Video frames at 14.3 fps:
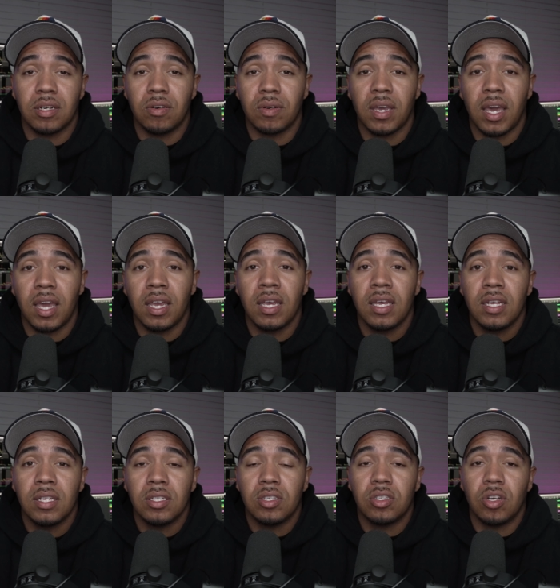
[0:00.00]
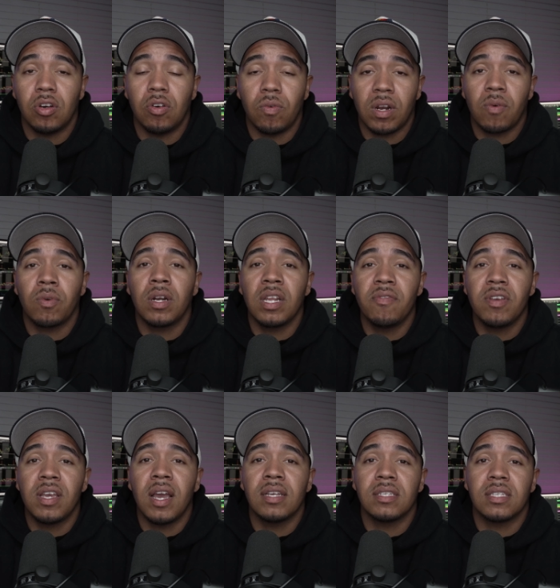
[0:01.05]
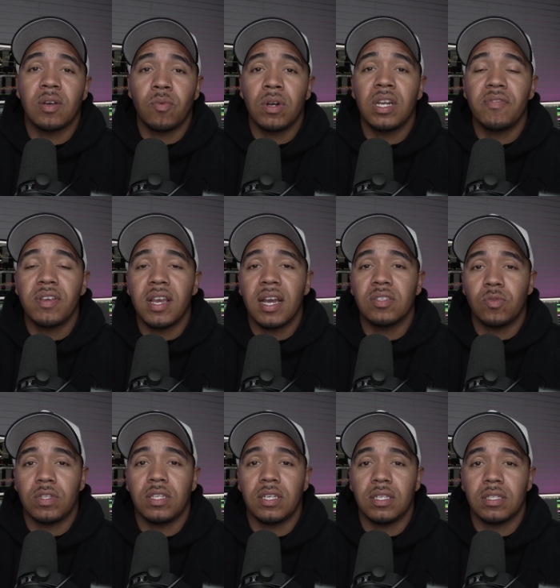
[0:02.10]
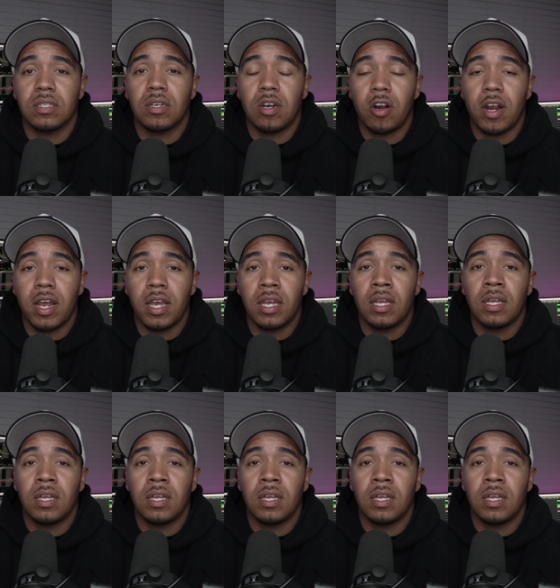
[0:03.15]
OK, so what I want to leave you guys is I want to leave you guys with this. All right.